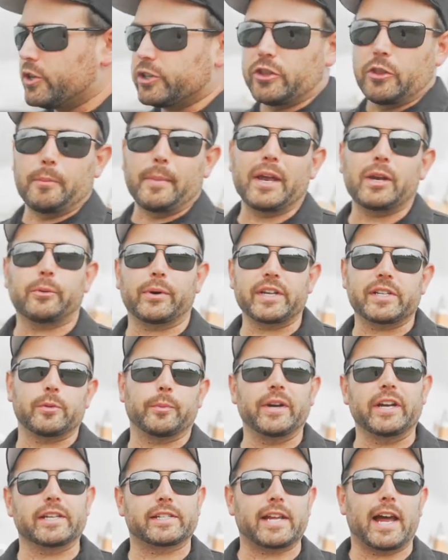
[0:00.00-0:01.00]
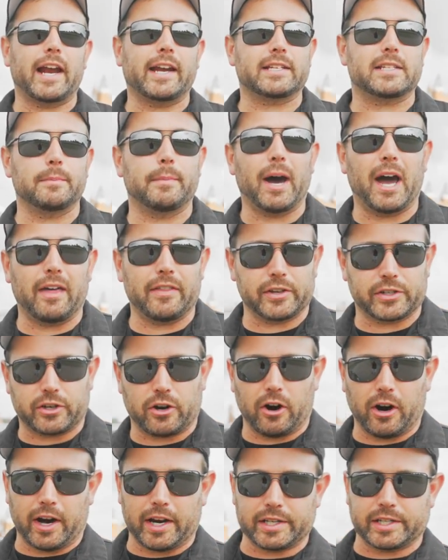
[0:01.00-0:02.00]
So the main reason we decided to buy this
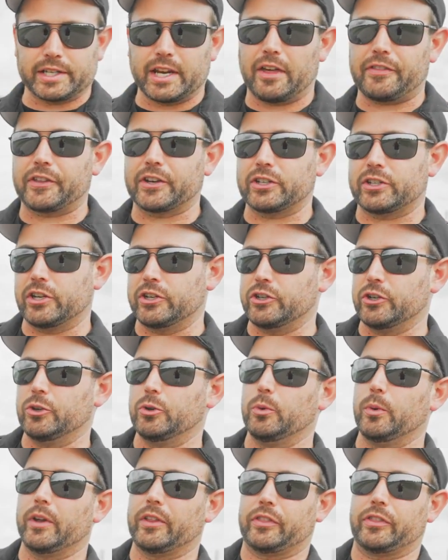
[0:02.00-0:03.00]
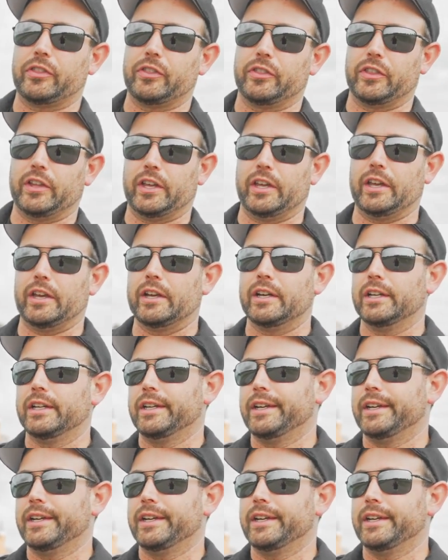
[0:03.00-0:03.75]
car has nothing to do with the